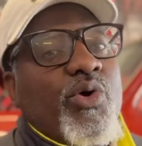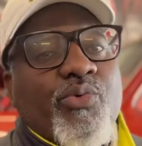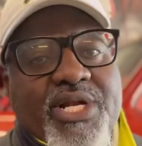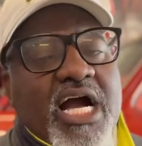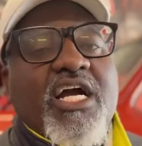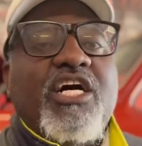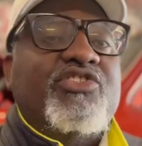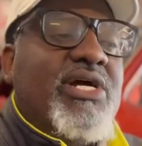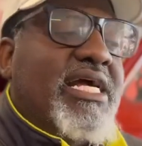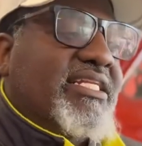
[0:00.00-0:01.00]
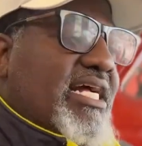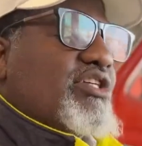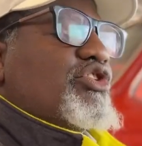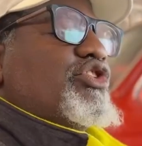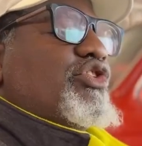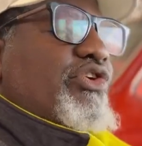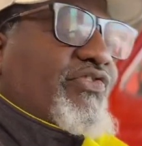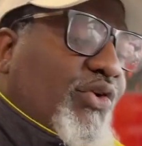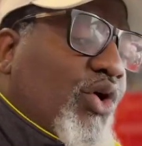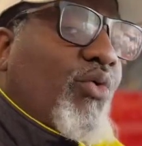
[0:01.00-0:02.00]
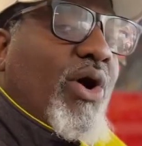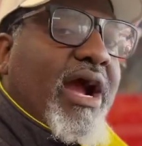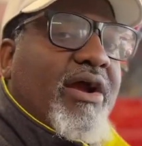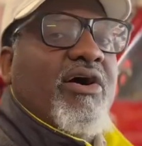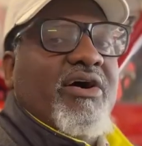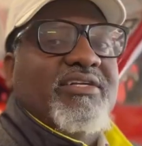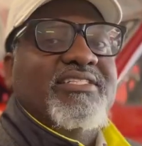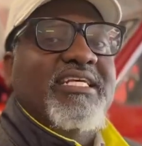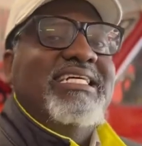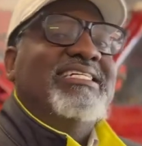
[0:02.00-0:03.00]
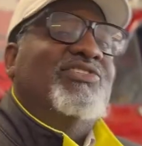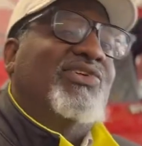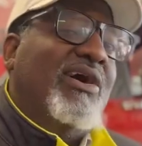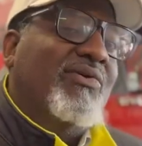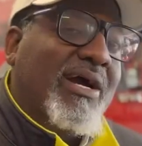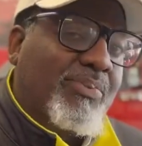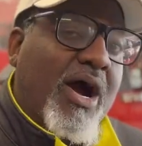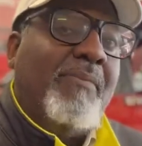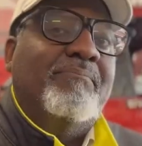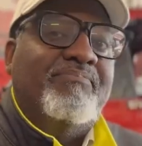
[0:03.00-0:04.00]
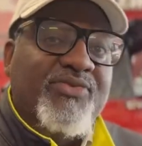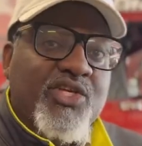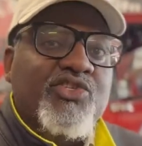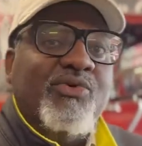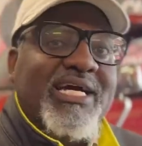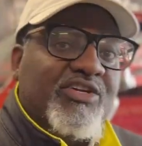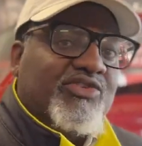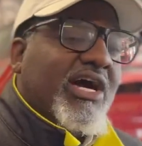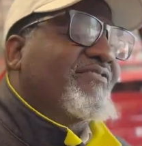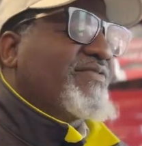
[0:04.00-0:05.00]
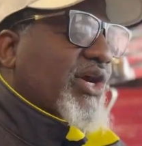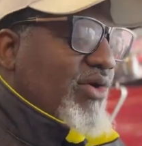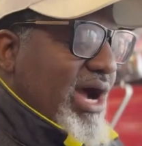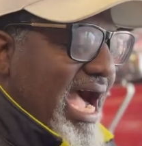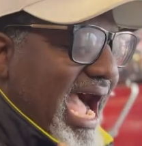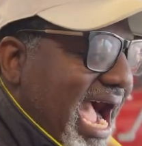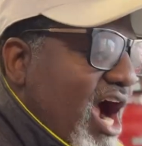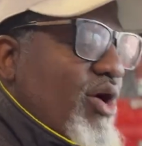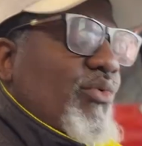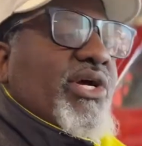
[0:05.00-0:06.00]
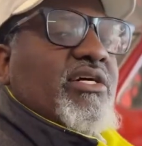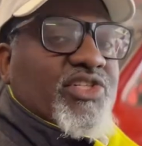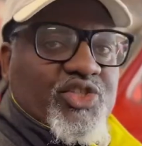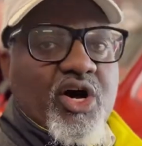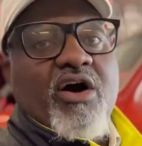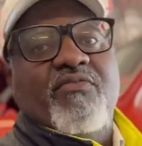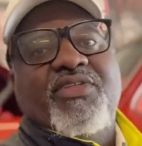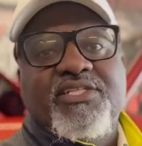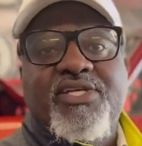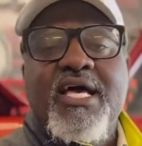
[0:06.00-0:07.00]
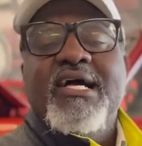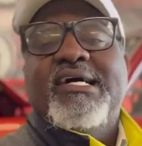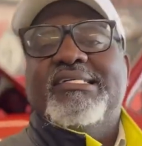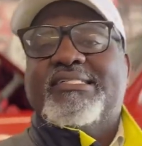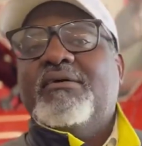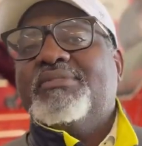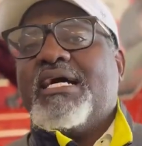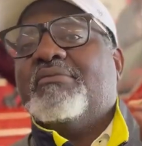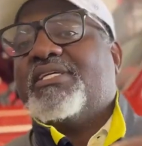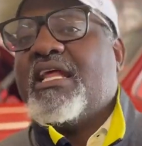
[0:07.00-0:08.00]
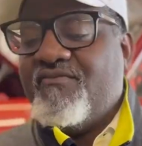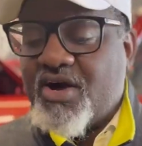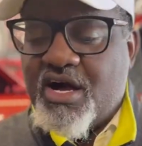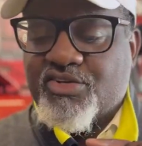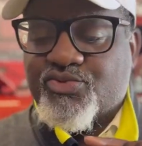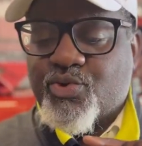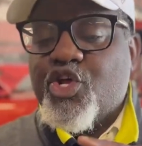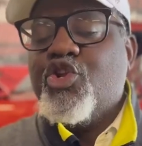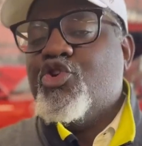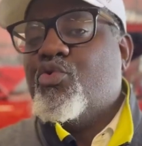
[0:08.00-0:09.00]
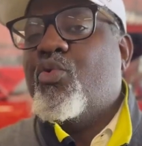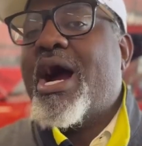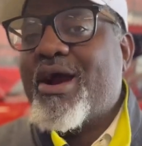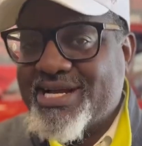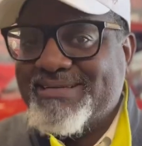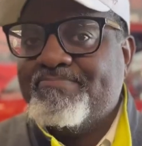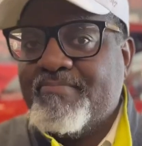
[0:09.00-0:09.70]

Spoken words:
were not contracted out to do the full wiring harness, so now we got a problem. So we got to try to figure out how we're going to solve this. And sometimes that involves running new wiring